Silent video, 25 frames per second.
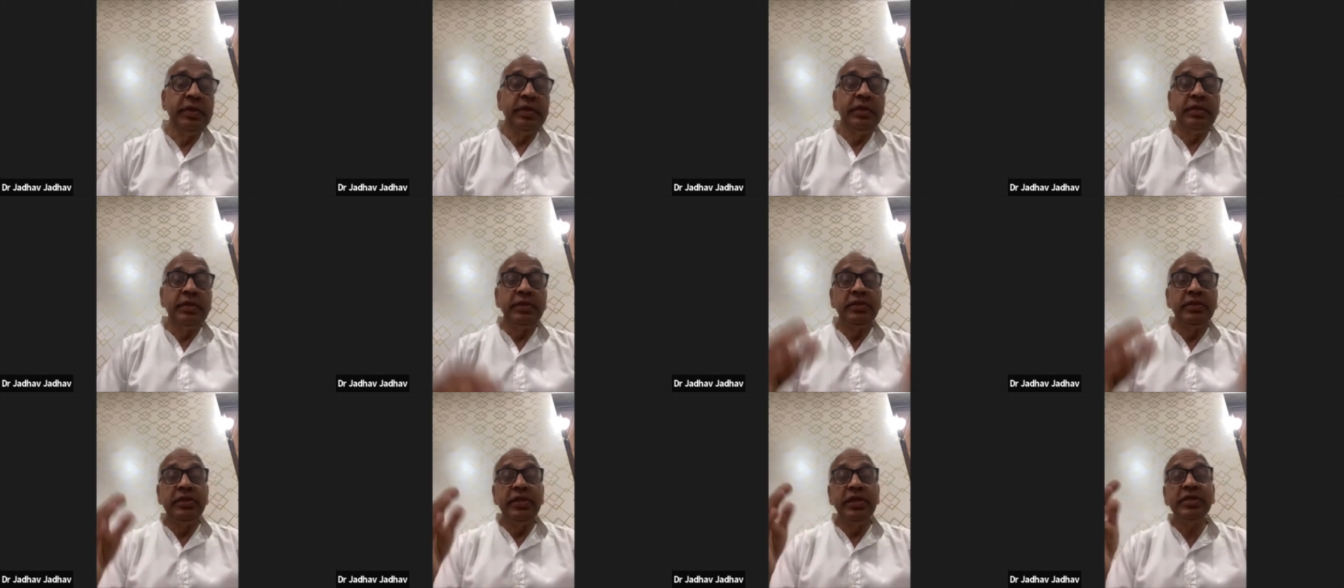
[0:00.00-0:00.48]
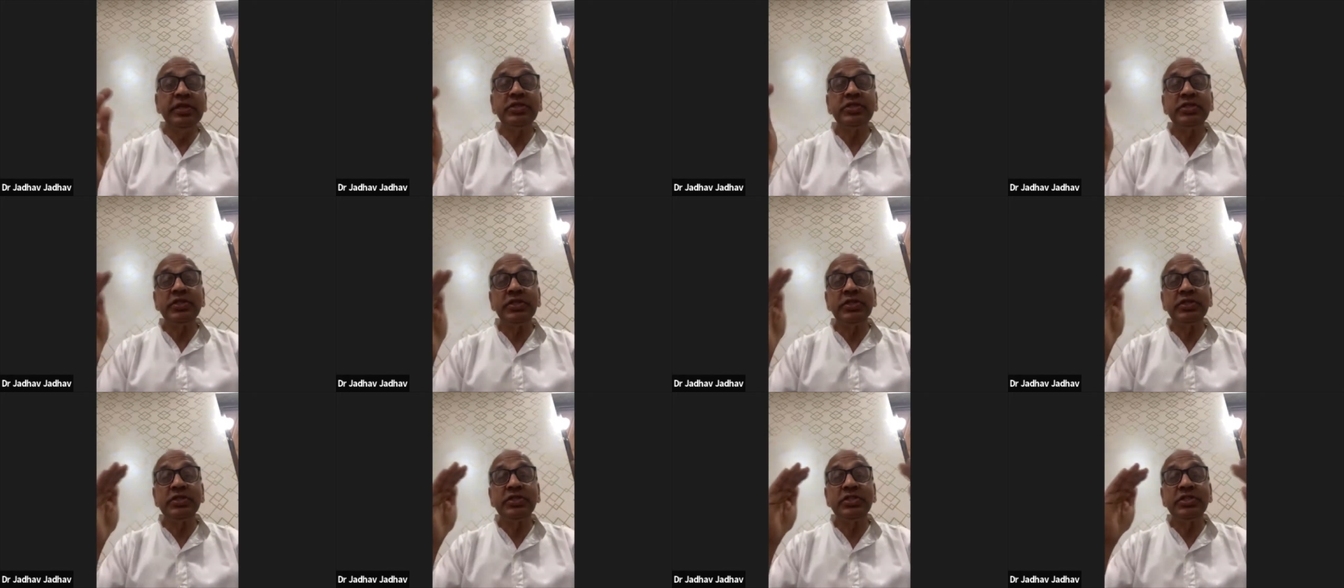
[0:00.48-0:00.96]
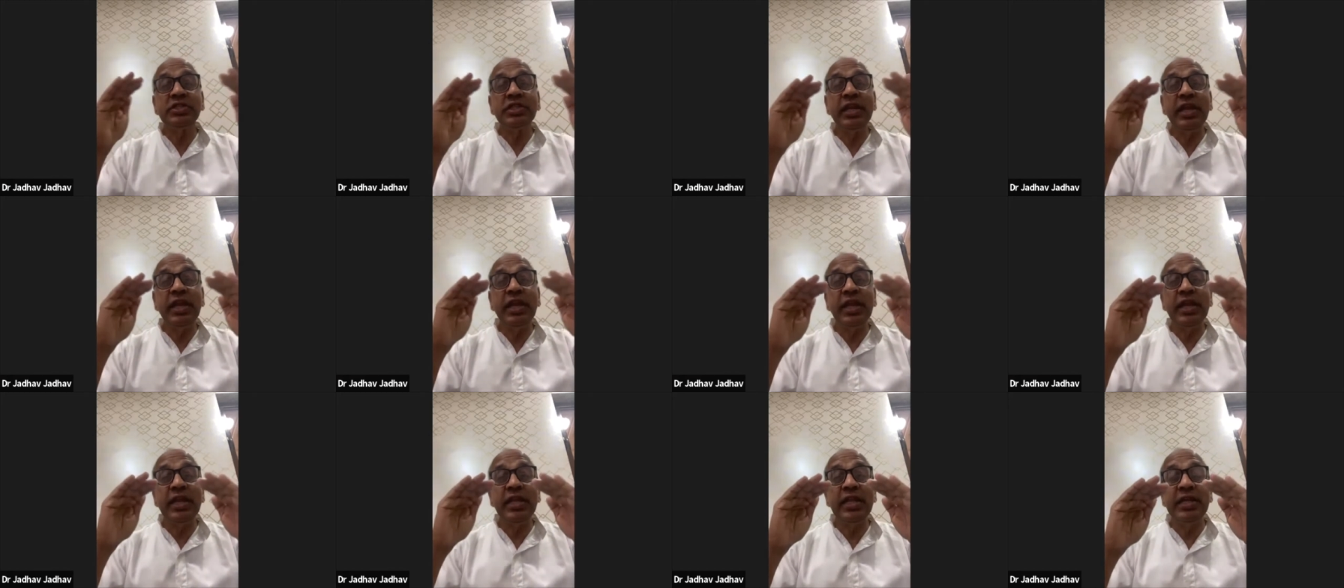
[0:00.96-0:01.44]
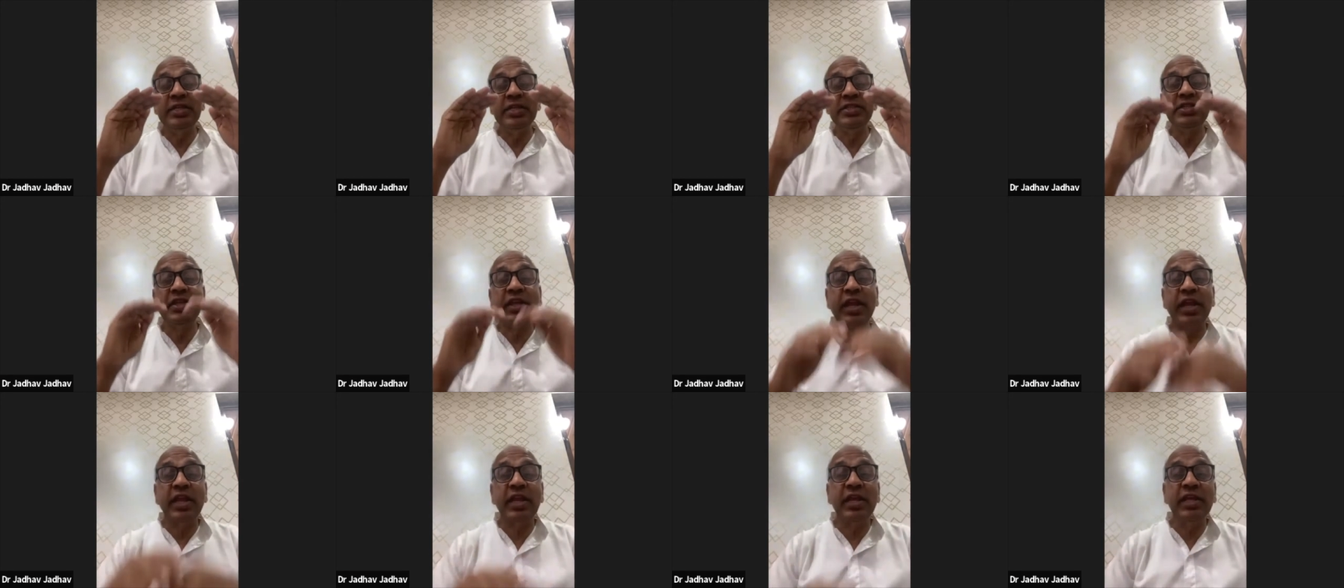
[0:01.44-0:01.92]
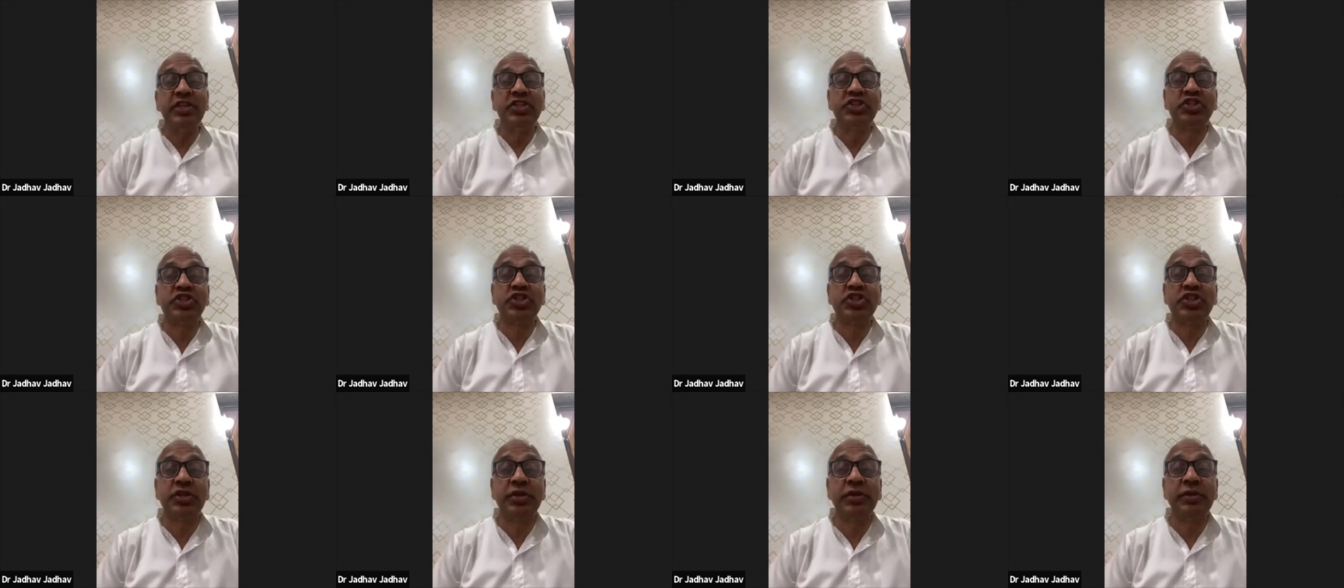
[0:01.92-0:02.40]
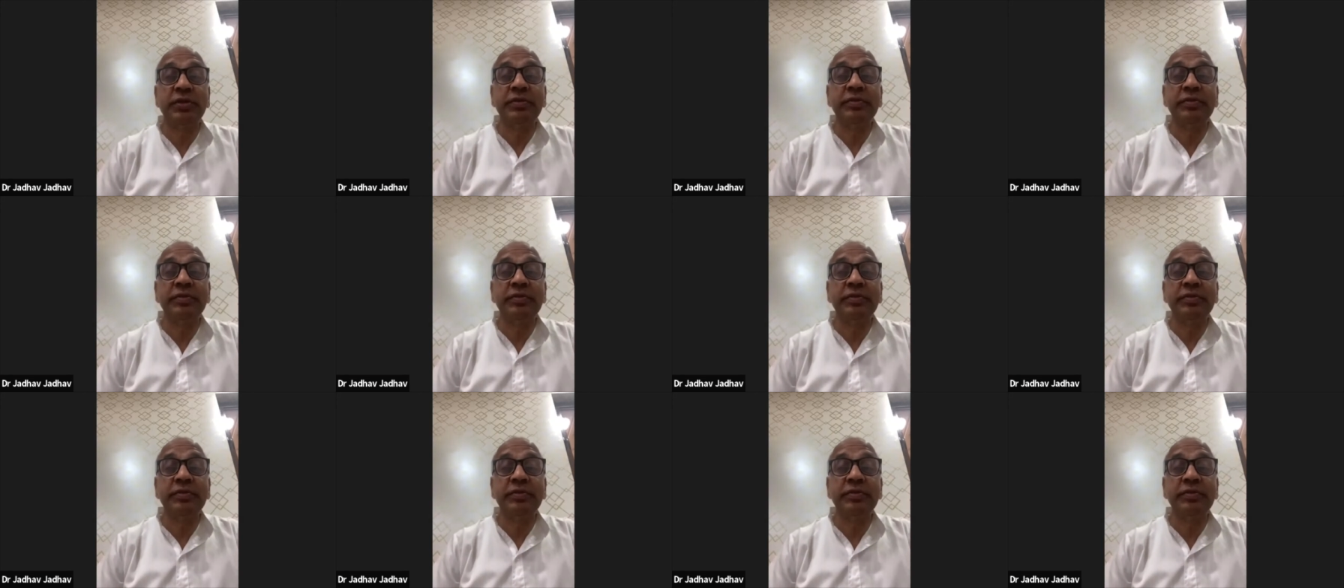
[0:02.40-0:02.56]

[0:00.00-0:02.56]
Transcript: this state is reached,